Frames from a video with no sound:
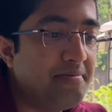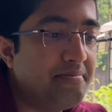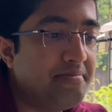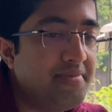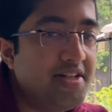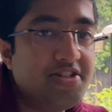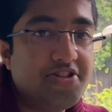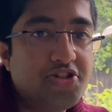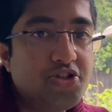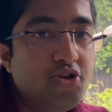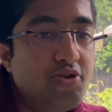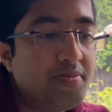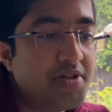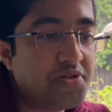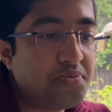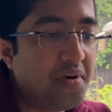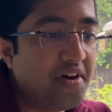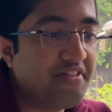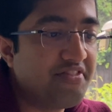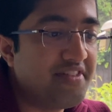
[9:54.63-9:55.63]
And Zoom is
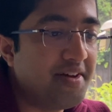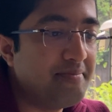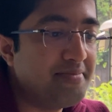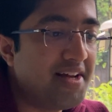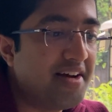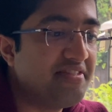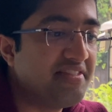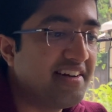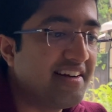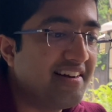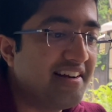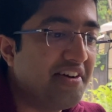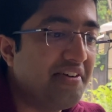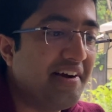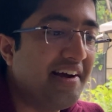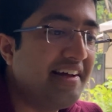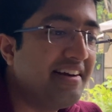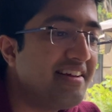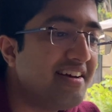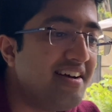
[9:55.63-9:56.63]
one of them, definitely,
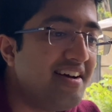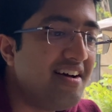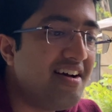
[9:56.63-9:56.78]
right?